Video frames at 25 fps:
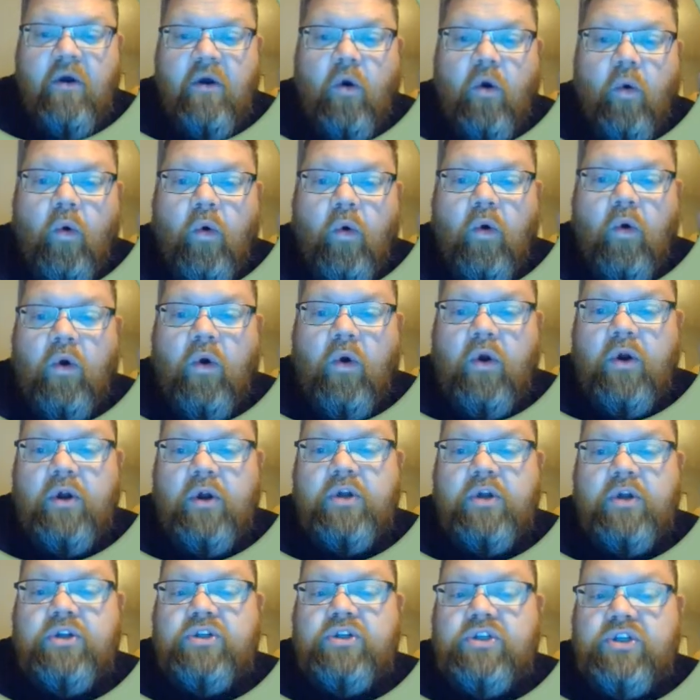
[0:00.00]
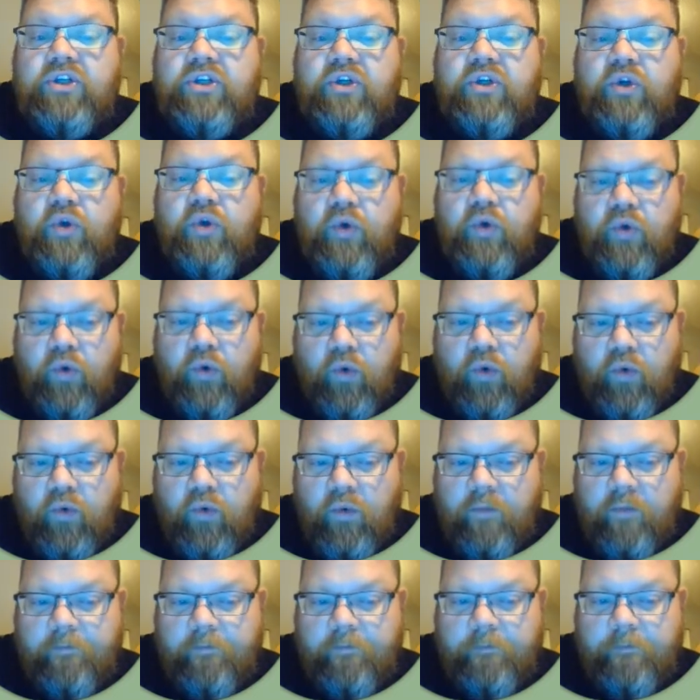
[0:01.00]
Or
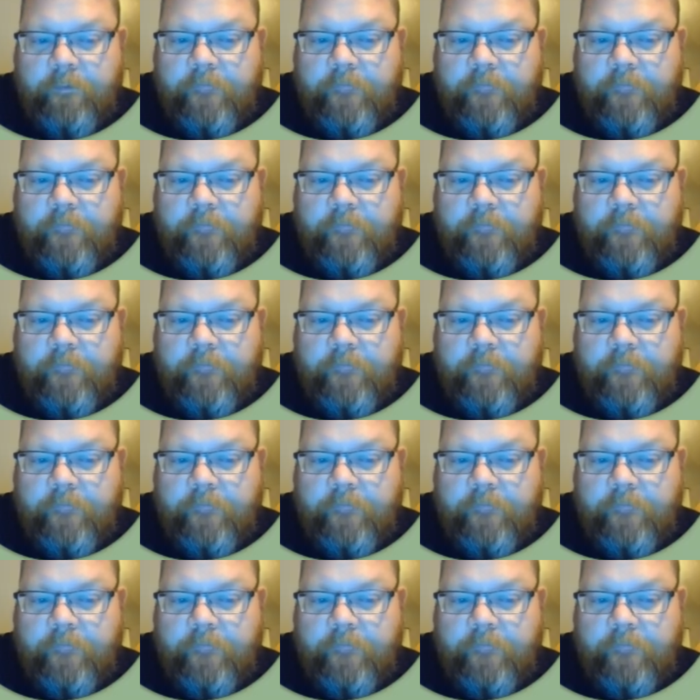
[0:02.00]
two,